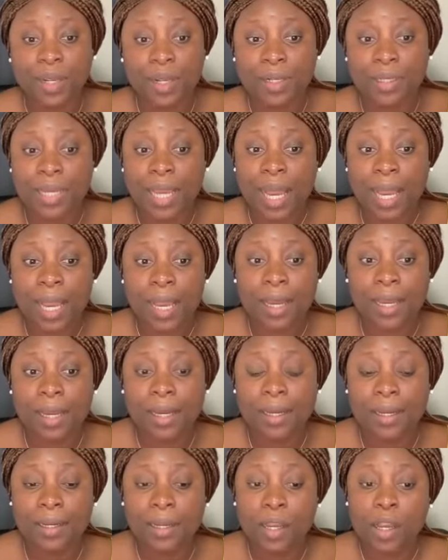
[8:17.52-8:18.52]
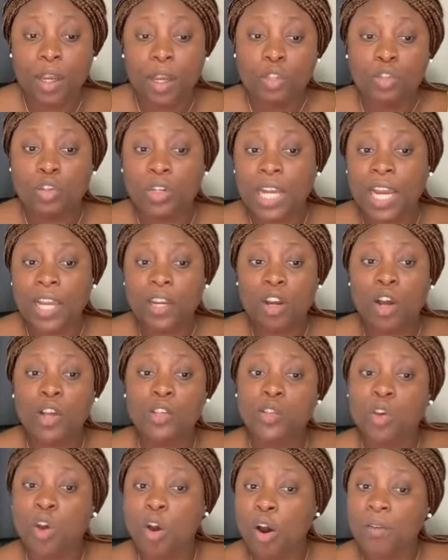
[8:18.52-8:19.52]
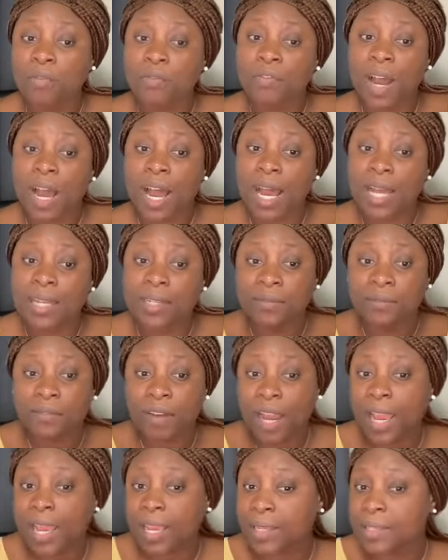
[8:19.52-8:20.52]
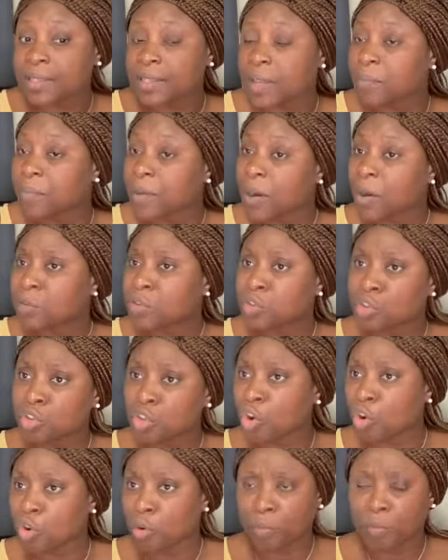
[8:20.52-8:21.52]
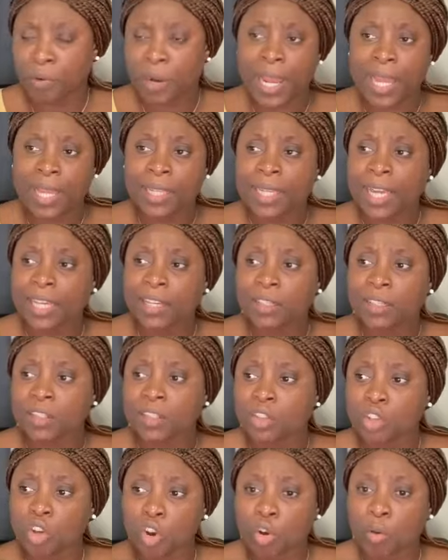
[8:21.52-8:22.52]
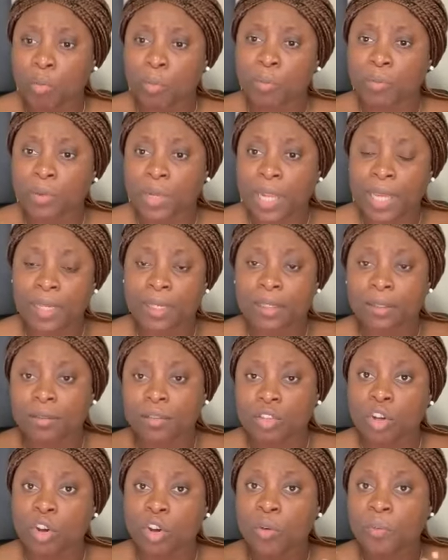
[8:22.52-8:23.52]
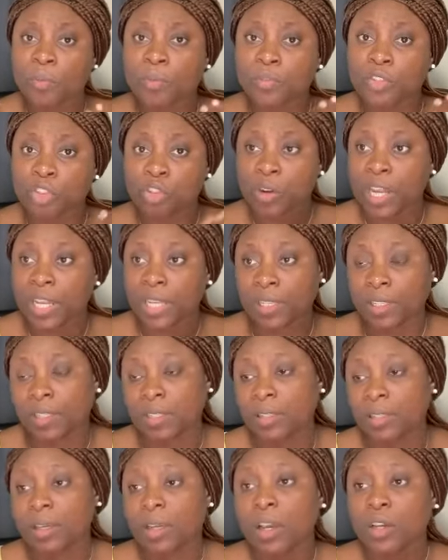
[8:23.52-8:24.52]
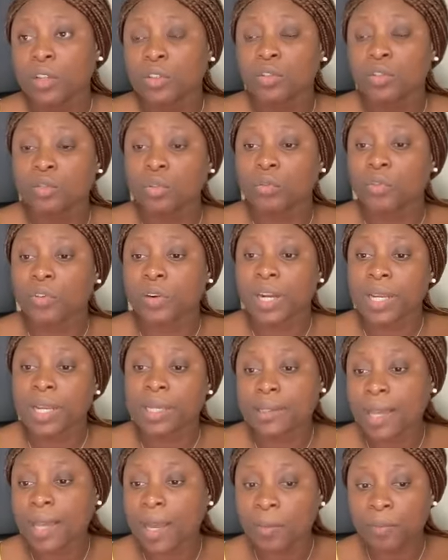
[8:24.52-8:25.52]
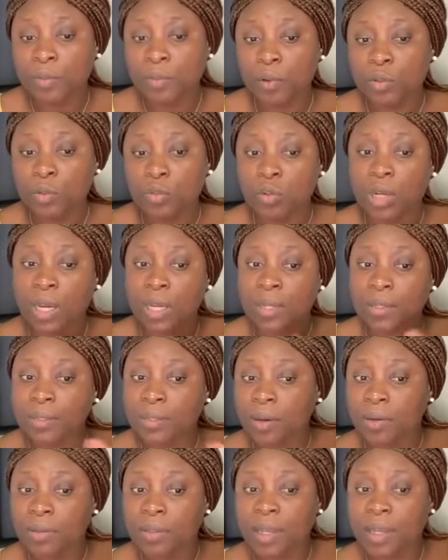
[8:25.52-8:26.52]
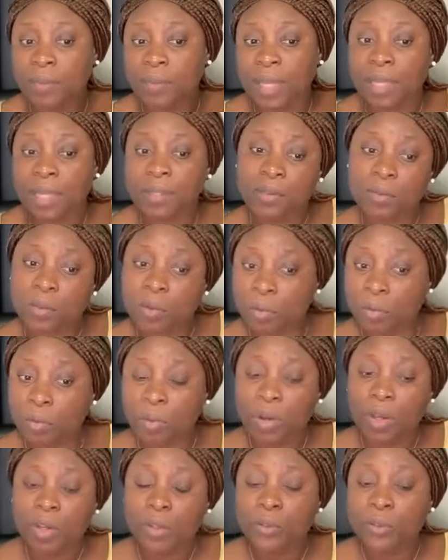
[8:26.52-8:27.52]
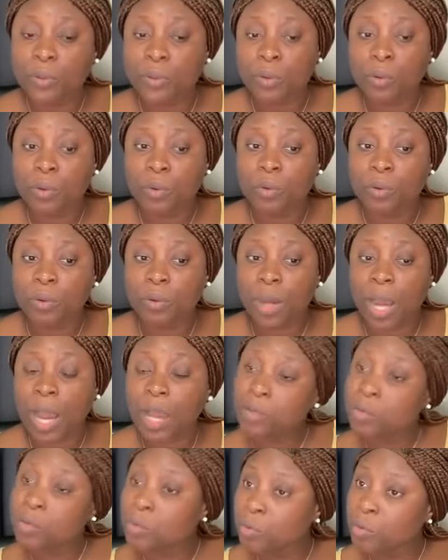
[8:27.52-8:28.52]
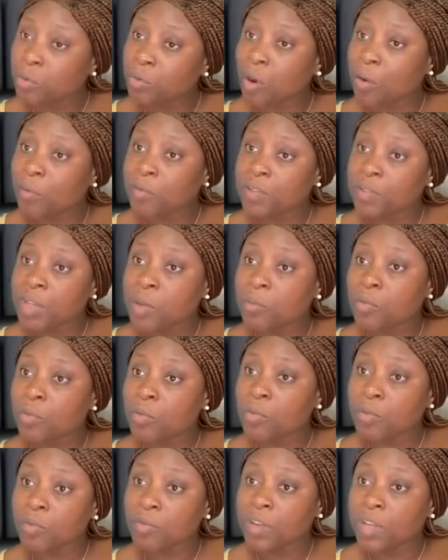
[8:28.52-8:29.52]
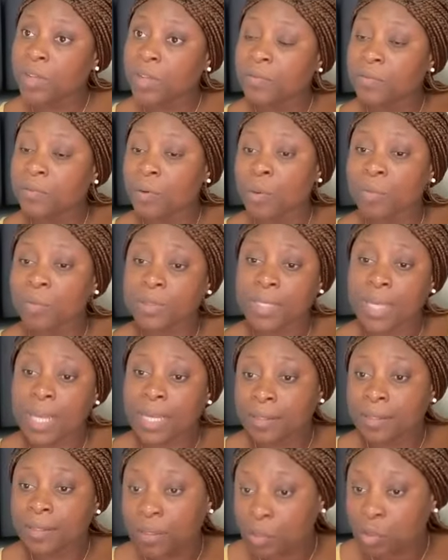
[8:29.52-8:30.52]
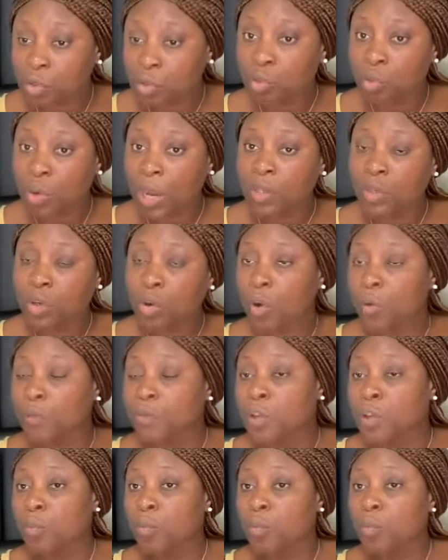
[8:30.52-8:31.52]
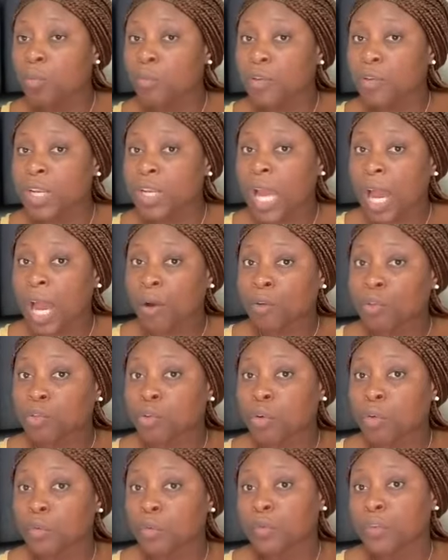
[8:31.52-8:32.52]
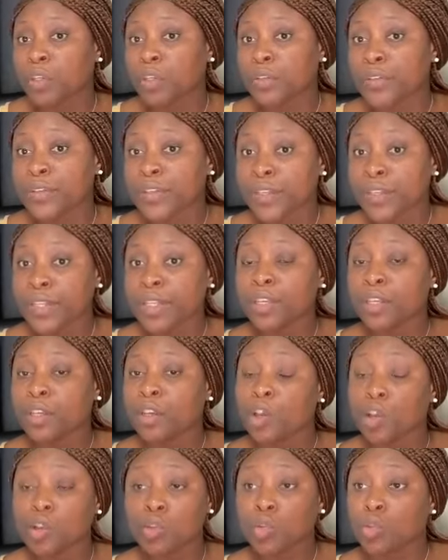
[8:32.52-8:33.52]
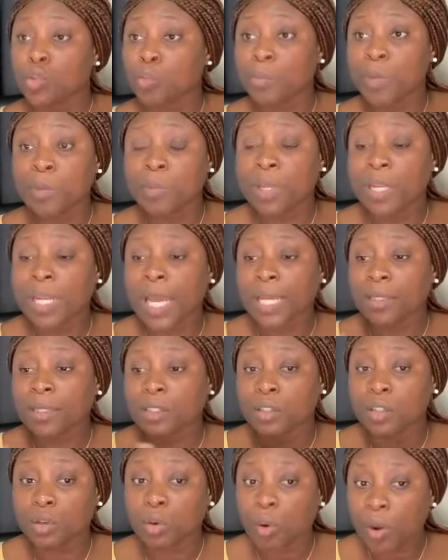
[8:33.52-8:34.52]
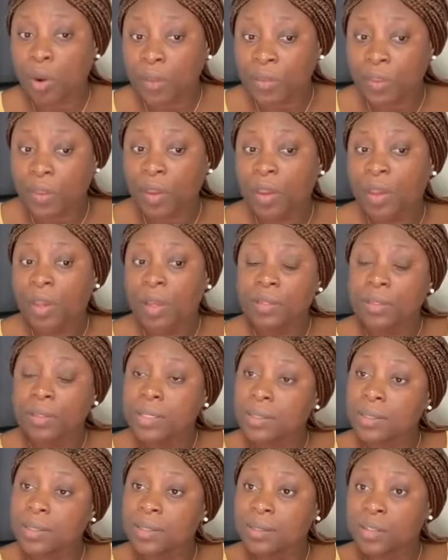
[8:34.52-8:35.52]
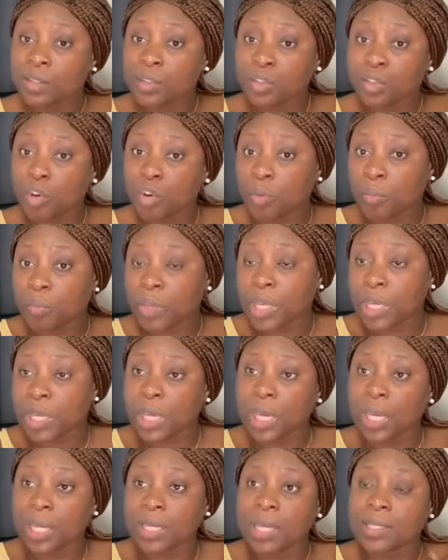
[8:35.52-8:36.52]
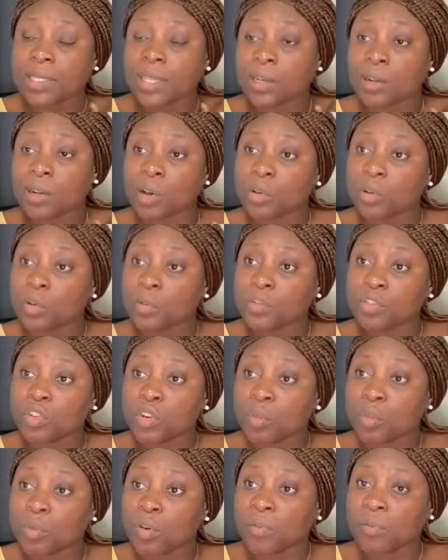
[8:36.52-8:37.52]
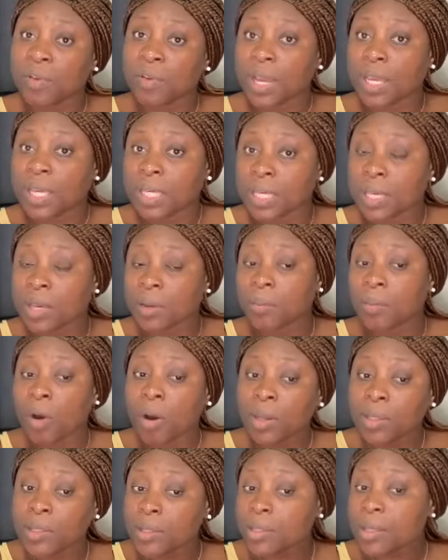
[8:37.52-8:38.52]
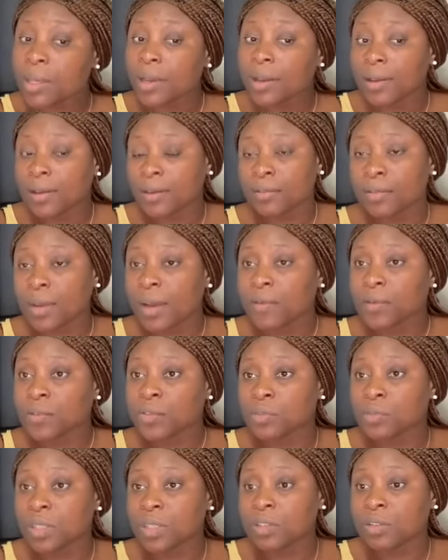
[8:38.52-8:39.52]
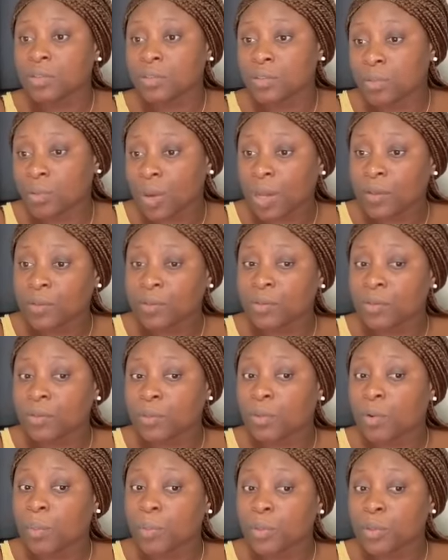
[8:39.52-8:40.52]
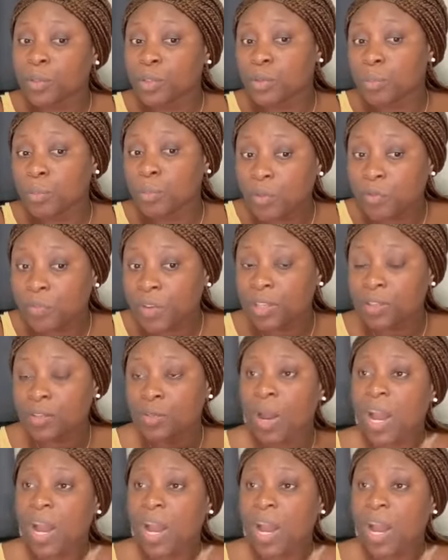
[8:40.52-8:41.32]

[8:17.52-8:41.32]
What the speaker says: Yeah. You can also offer advice about job, right? Like job trend. You know, for example, you can tell them that, you know, are you comfortable moving from Saskatoon? Are you comfortable moving out of the city to maybe like the north? This is the job here. There's a lot of job offer here, but you have to be, you know, are you open to moving?